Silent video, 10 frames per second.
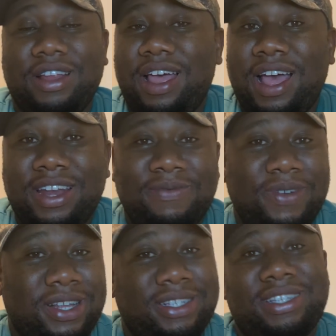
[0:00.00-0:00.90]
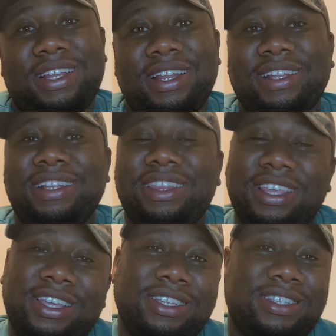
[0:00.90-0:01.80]
animals, and like the
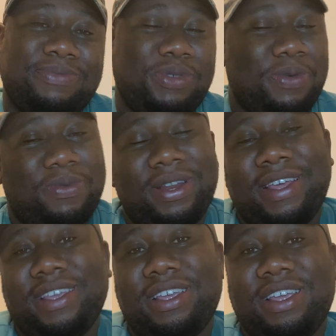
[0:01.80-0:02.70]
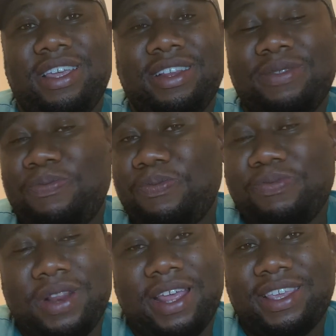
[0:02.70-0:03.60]
thing is, people
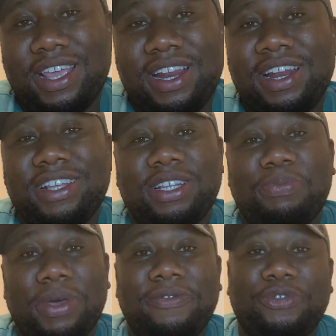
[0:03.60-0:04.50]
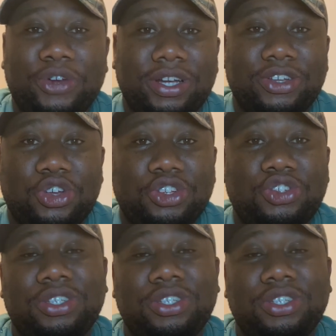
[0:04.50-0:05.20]
like Canada is a pet friendly country.